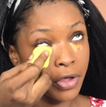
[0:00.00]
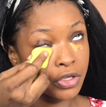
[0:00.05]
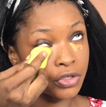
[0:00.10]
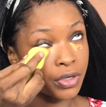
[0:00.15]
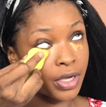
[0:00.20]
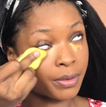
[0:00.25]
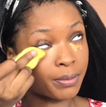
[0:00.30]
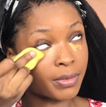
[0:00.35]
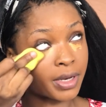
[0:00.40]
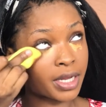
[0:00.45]

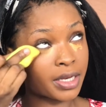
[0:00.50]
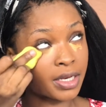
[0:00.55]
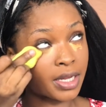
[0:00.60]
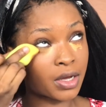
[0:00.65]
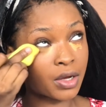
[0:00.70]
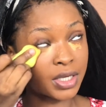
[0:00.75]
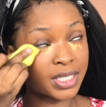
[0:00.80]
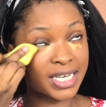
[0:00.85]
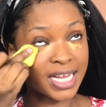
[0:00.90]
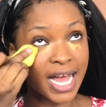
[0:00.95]
I blend the
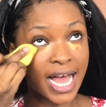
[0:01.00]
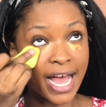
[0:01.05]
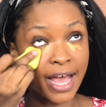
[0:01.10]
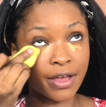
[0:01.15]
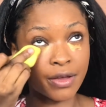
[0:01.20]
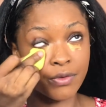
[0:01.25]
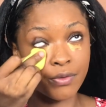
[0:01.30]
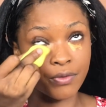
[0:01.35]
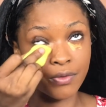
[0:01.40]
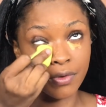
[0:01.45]
under eye
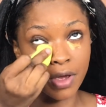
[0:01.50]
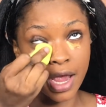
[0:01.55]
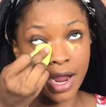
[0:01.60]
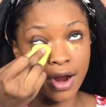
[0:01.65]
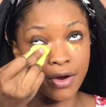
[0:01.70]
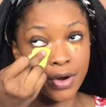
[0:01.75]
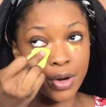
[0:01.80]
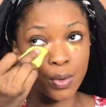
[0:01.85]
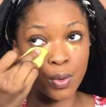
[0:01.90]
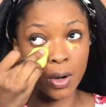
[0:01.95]

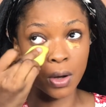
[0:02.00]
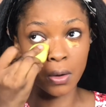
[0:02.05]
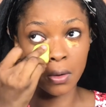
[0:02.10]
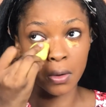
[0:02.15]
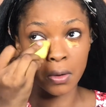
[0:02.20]
very well.